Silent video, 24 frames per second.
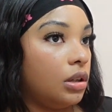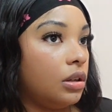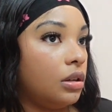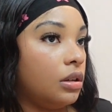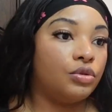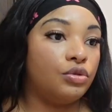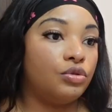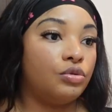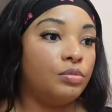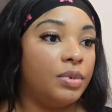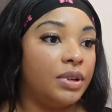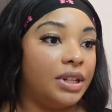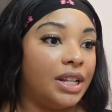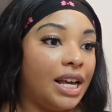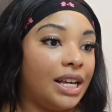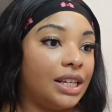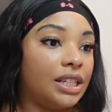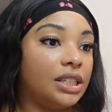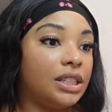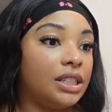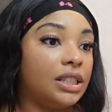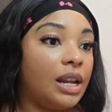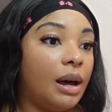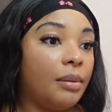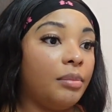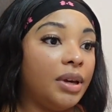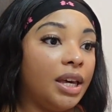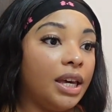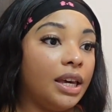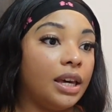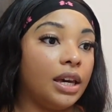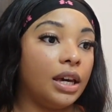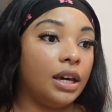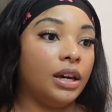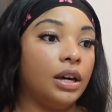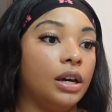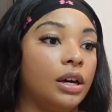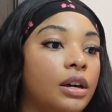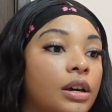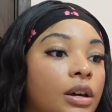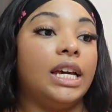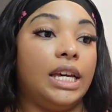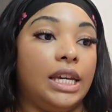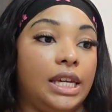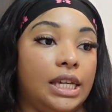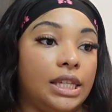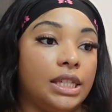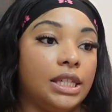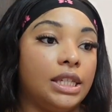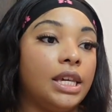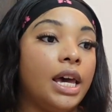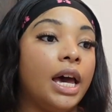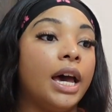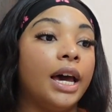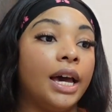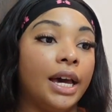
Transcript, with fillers: Ooh, but that stomach is,